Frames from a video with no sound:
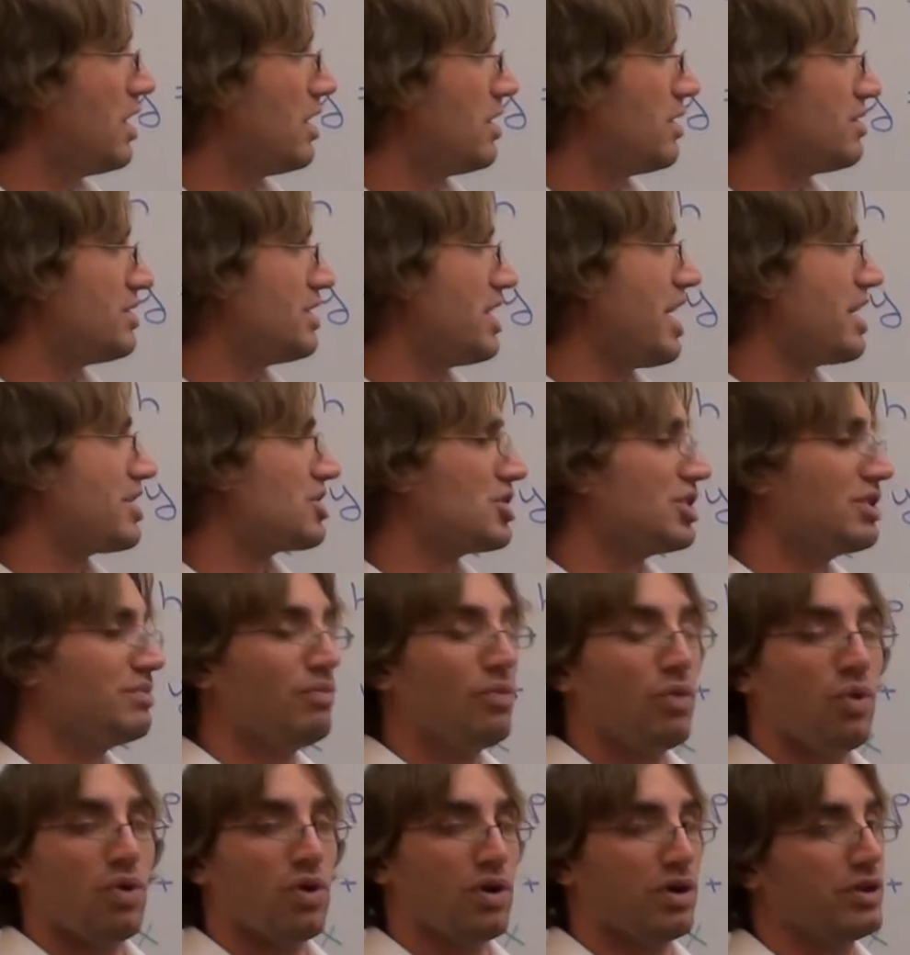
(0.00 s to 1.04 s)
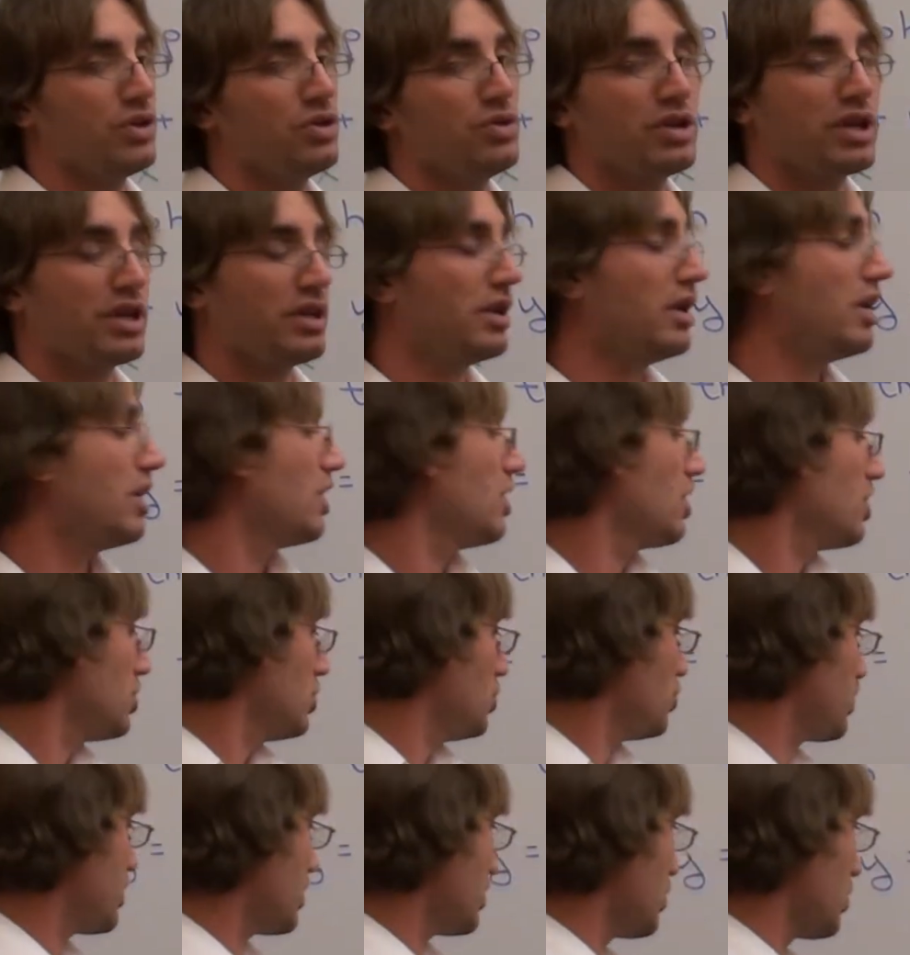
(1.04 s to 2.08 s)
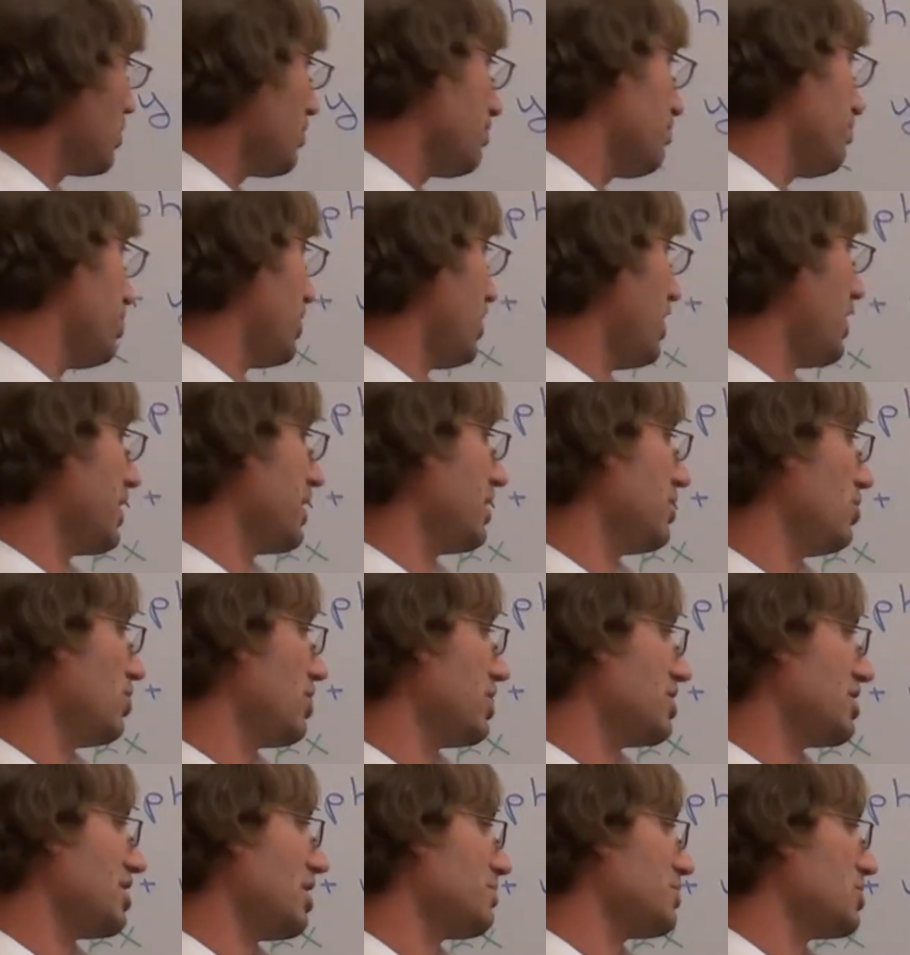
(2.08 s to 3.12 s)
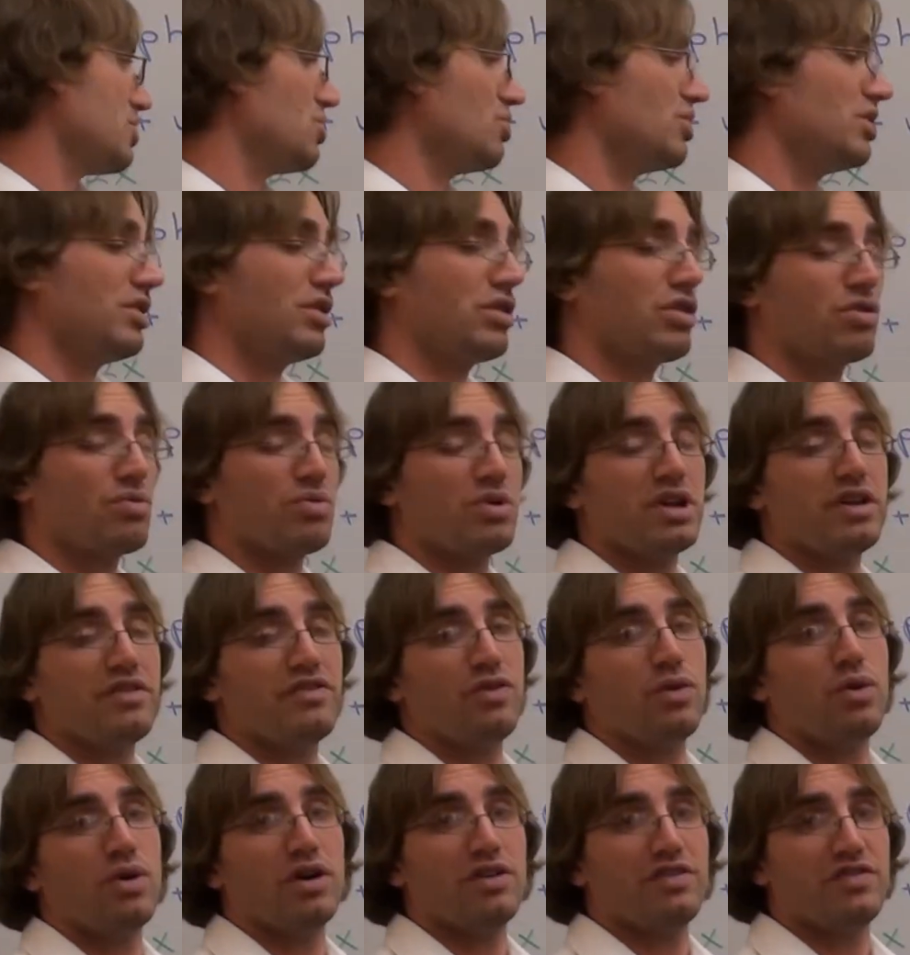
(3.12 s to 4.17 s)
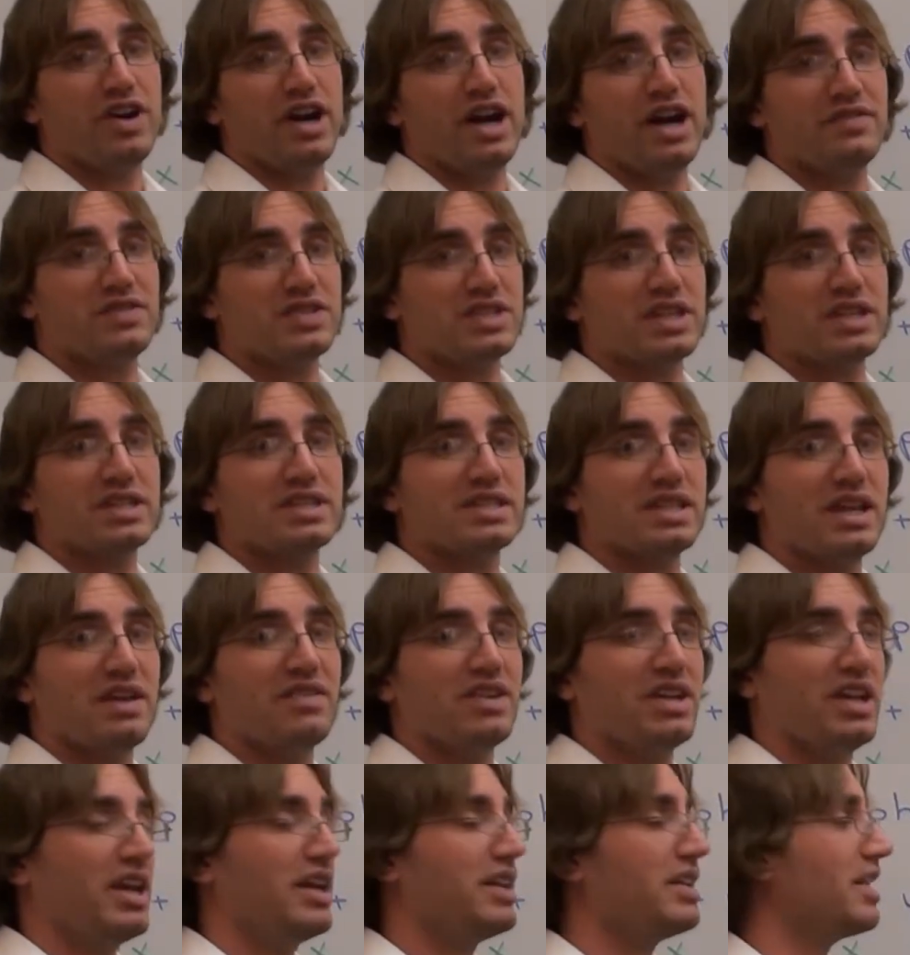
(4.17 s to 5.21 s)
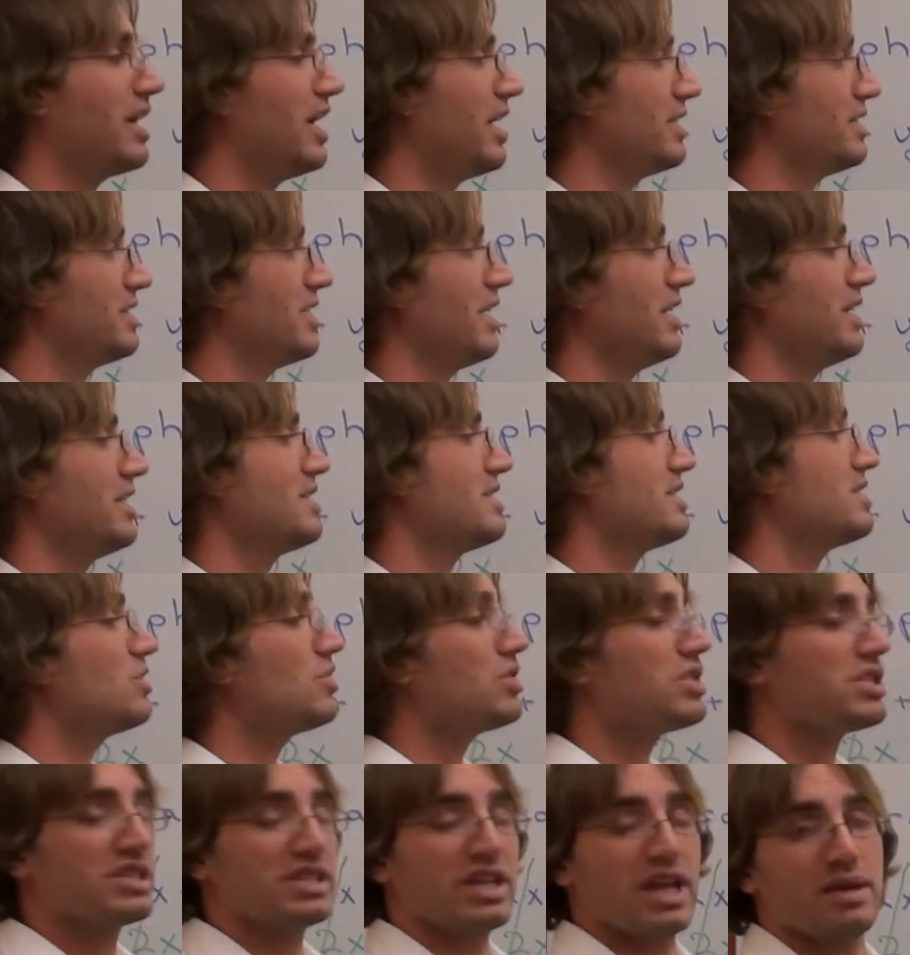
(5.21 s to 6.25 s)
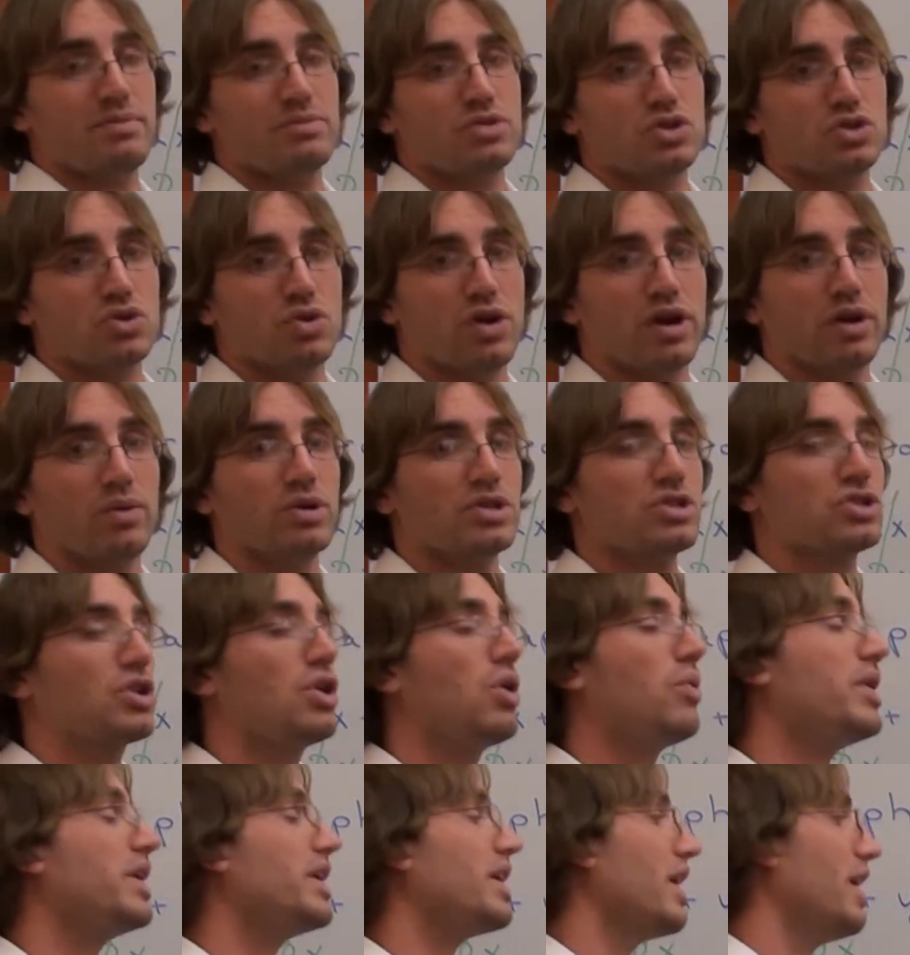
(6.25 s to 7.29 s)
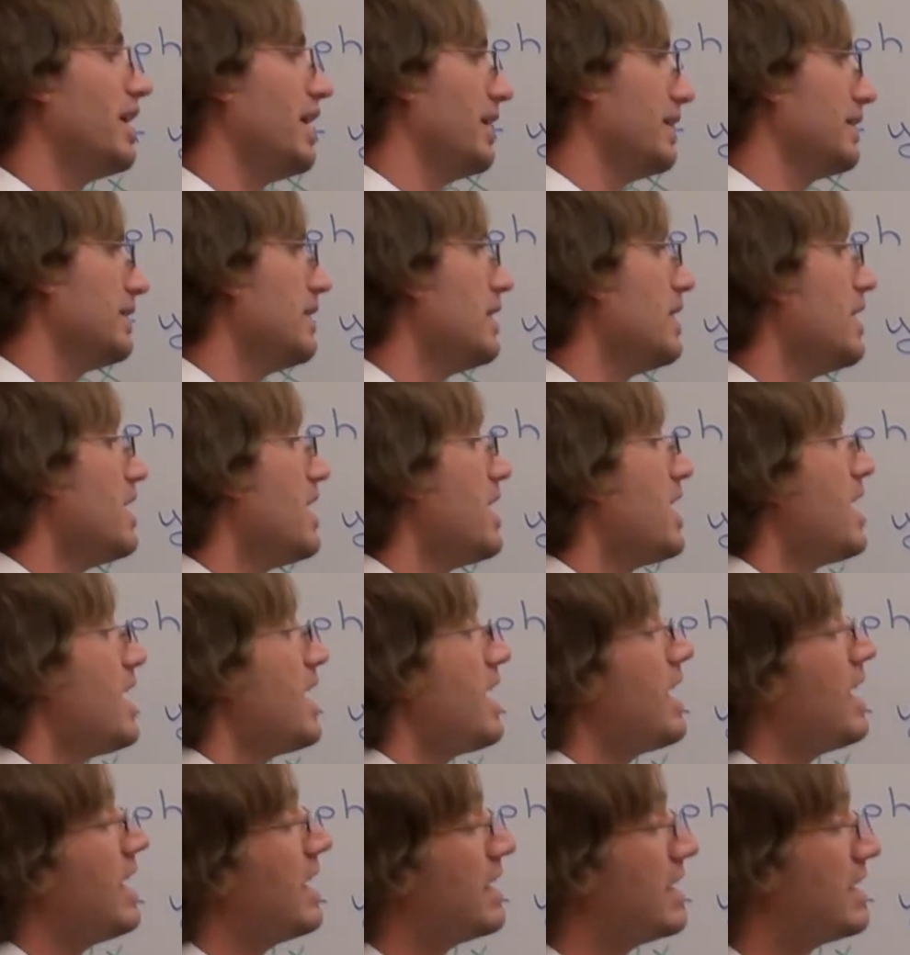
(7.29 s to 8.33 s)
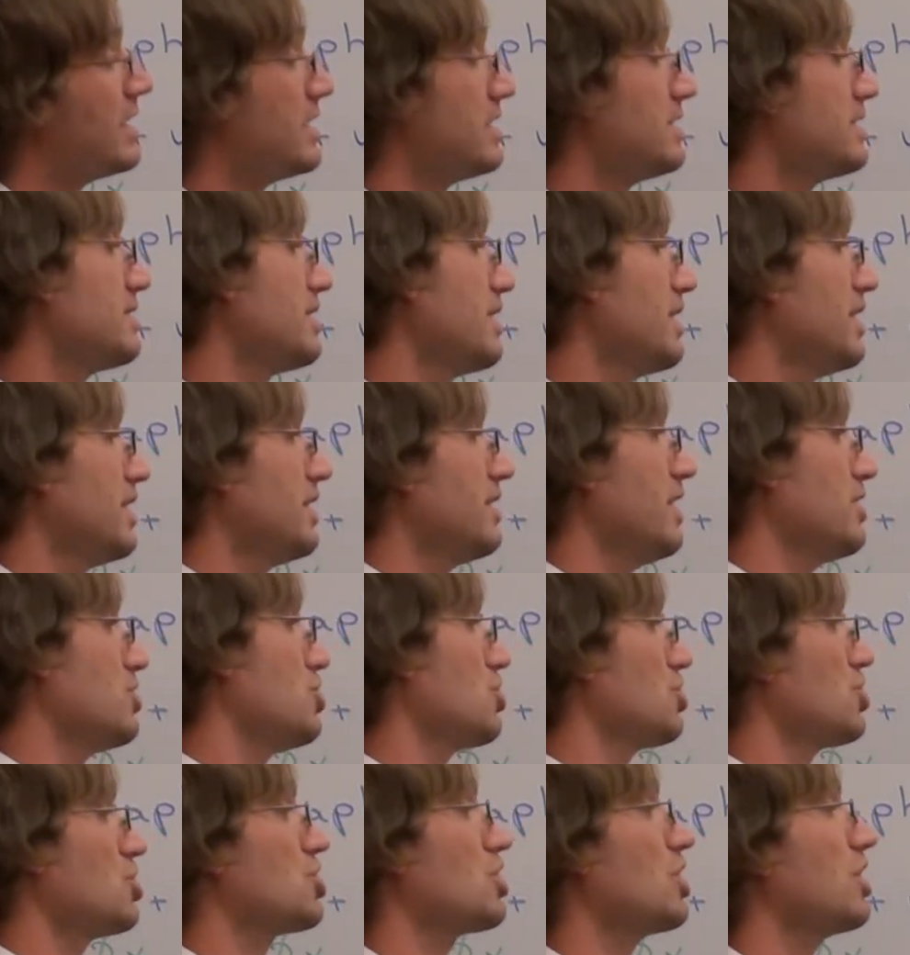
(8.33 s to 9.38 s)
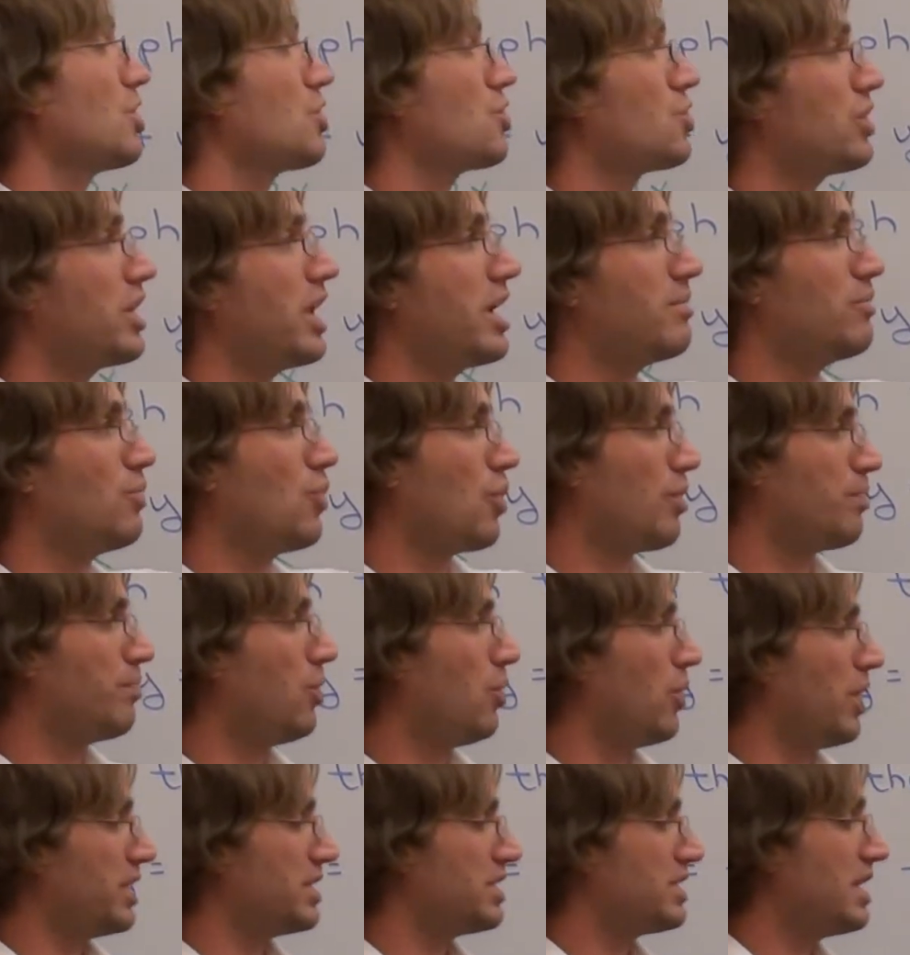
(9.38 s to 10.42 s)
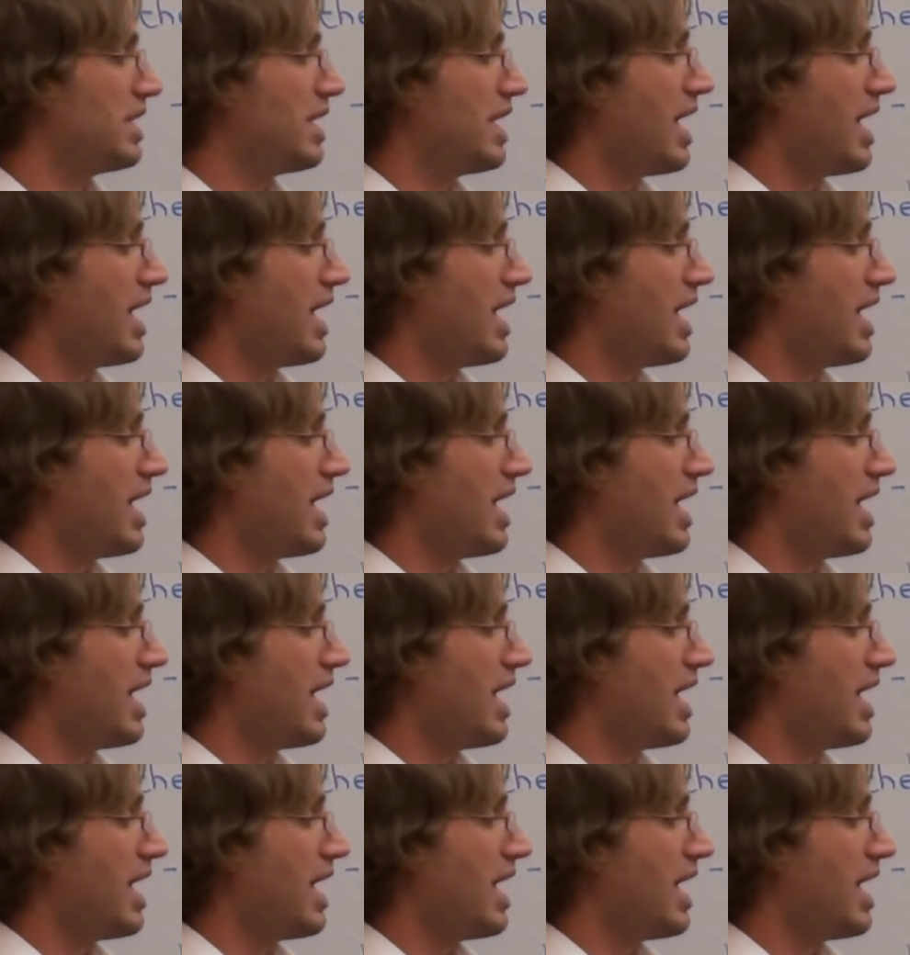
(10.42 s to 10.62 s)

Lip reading: There's actually more. You can plug it, you can substitute in 3, 4, 5, 6, 7, 8, 9, 10. It's still the same story. What's going on is that you're just going to create more points.